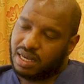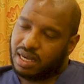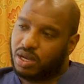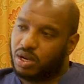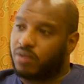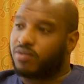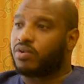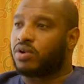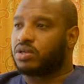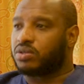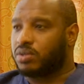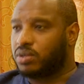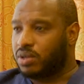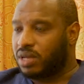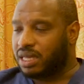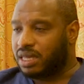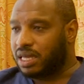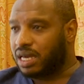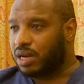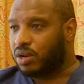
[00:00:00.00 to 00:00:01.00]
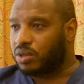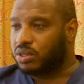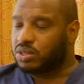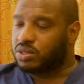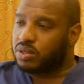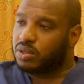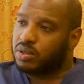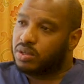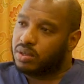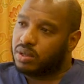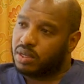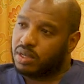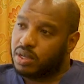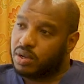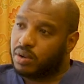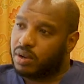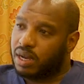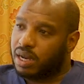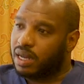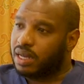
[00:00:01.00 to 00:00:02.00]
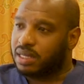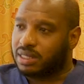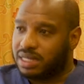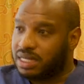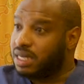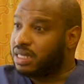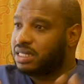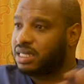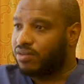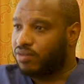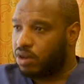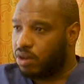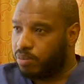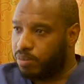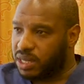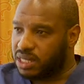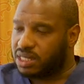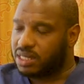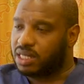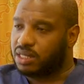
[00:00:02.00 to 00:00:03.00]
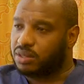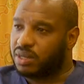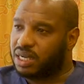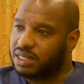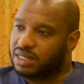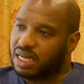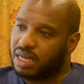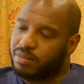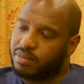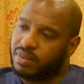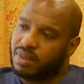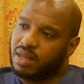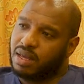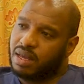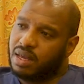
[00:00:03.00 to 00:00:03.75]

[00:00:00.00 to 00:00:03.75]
And of course, we know that they are also, you know, seeing several patients at one time.